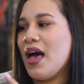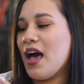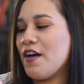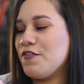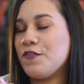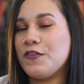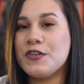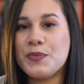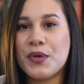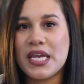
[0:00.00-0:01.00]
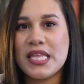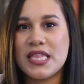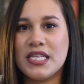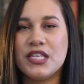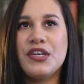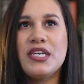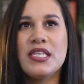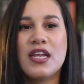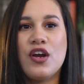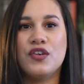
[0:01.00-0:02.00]
have the first book in this
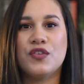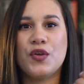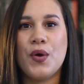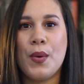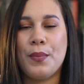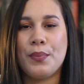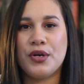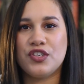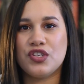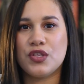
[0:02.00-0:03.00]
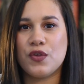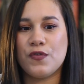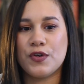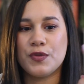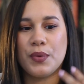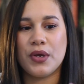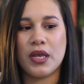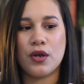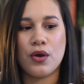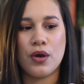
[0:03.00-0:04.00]
series, and I also purchased the first book
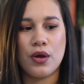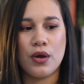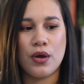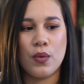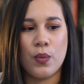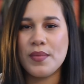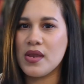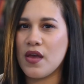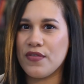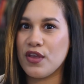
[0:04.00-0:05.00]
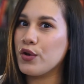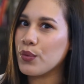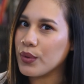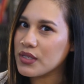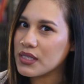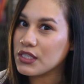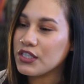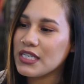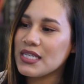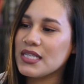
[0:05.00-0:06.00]
in her Women of the Underworld
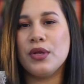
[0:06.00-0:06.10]
series.